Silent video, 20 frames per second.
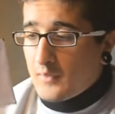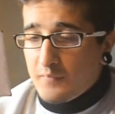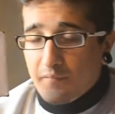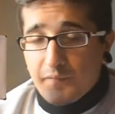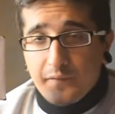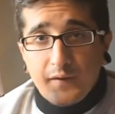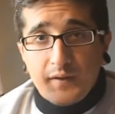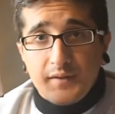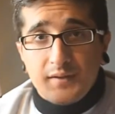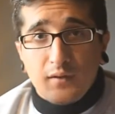
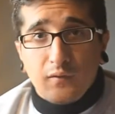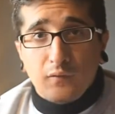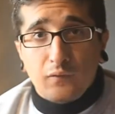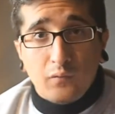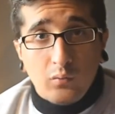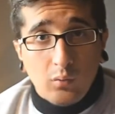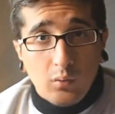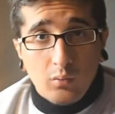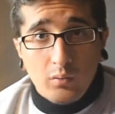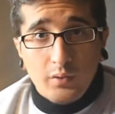facing
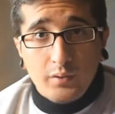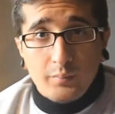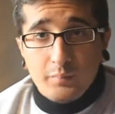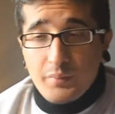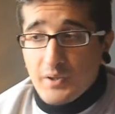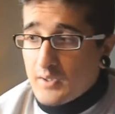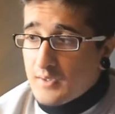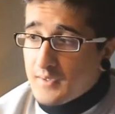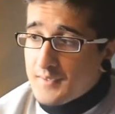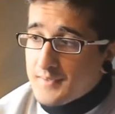
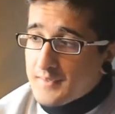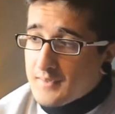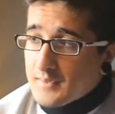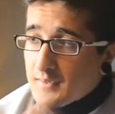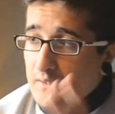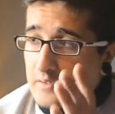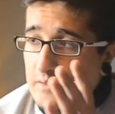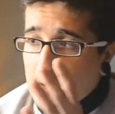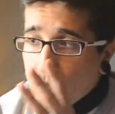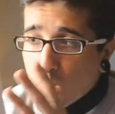forward, because
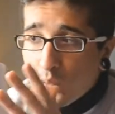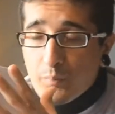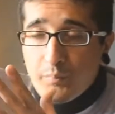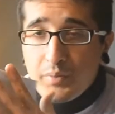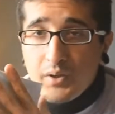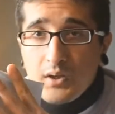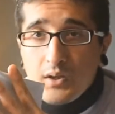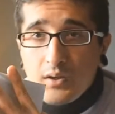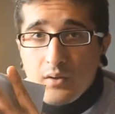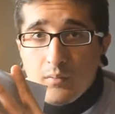the light will
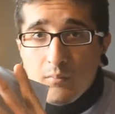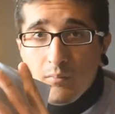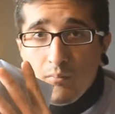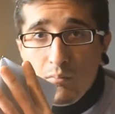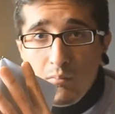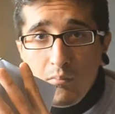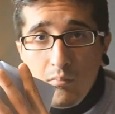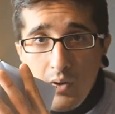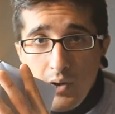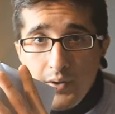be
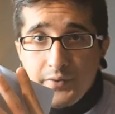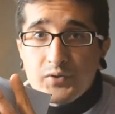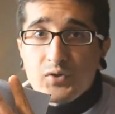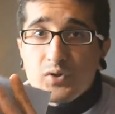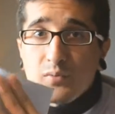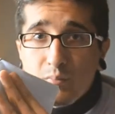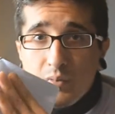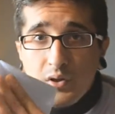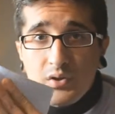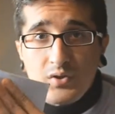
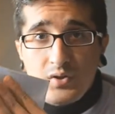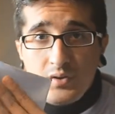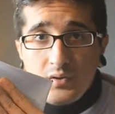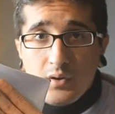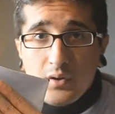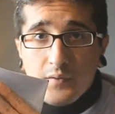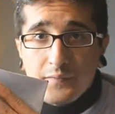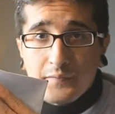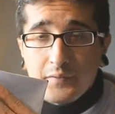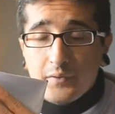much
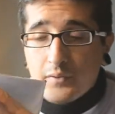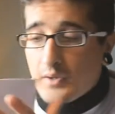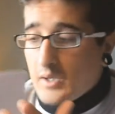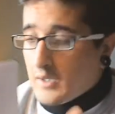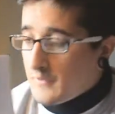softer.